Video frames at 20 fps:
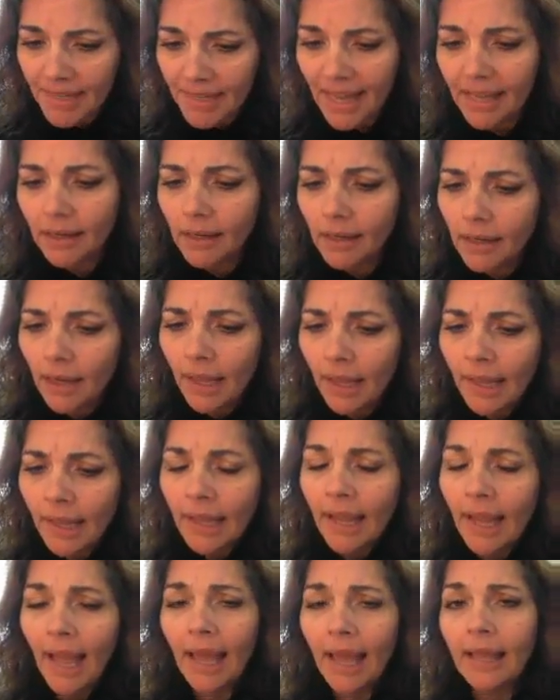And
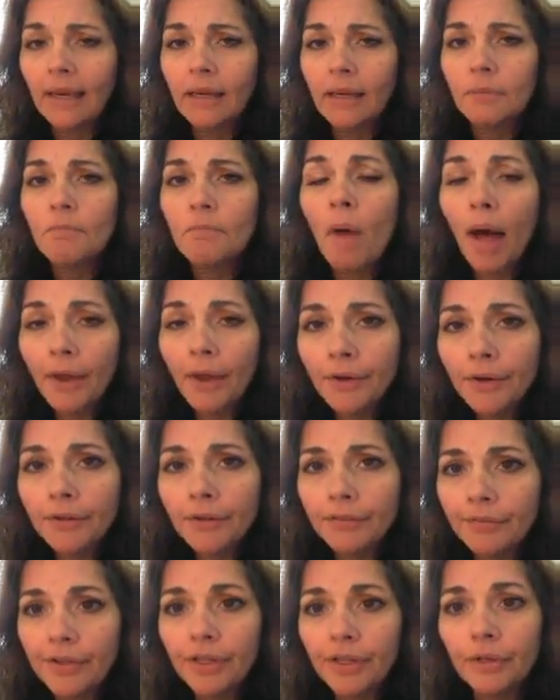in
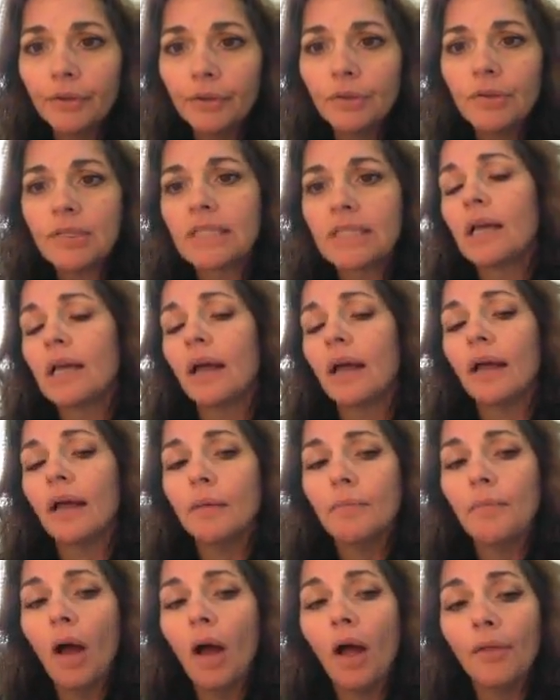modern views,
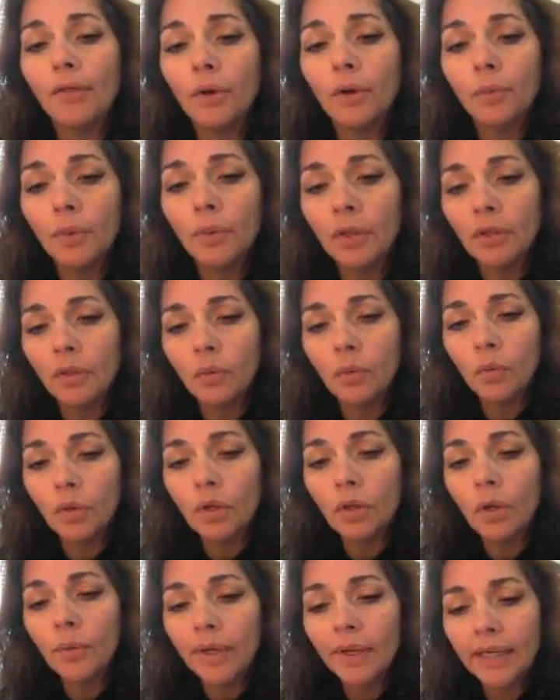although we'll
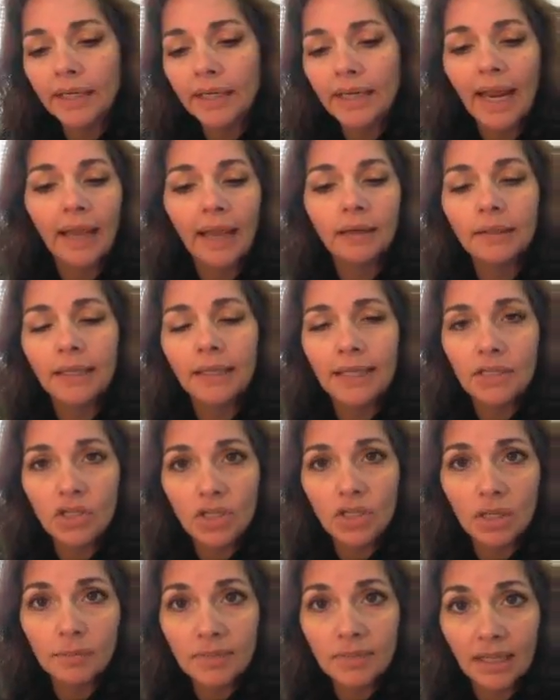go in and analyze
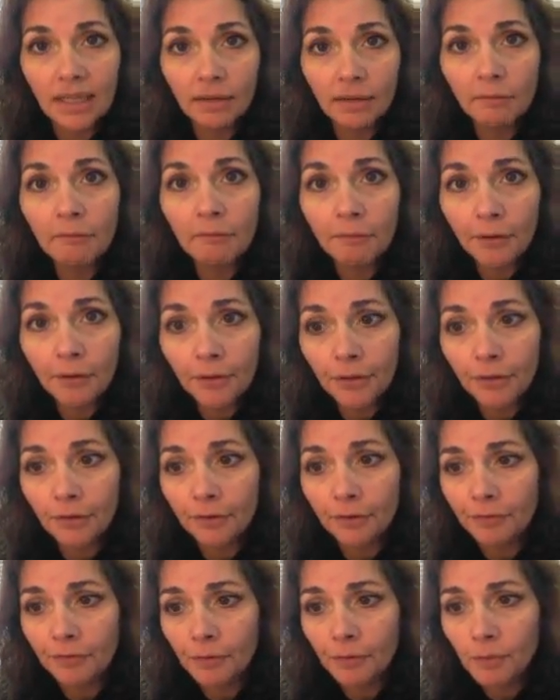James Lange
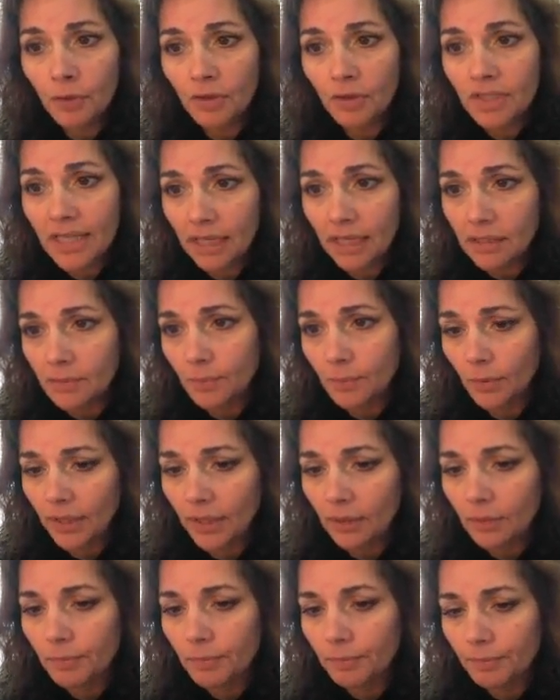further from your textbook